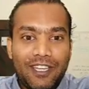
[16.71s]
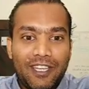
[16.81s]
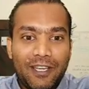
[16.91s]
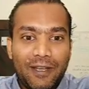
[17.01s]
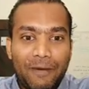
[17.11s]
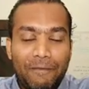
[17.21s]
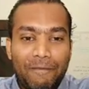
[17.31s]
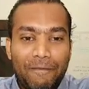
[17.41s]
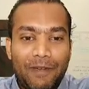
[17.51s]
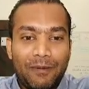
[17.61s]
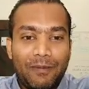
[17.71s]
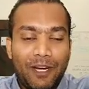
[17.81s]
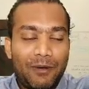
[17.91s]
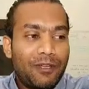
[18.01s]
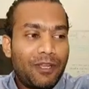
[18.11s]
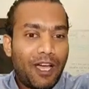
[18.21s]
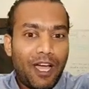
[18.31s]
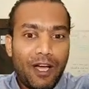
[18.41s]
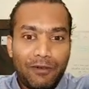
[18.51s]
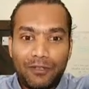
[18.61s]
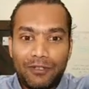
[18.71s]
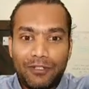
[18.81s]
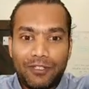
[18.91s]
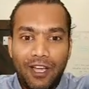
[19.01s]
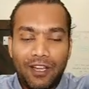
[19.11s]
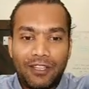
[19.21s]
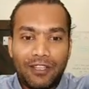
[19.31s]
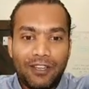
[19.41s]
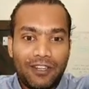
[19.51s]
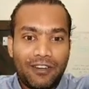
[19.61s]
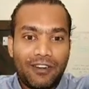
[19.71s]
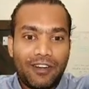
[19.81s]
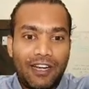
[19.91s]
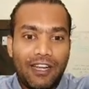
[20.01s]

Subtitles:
about how you could start the career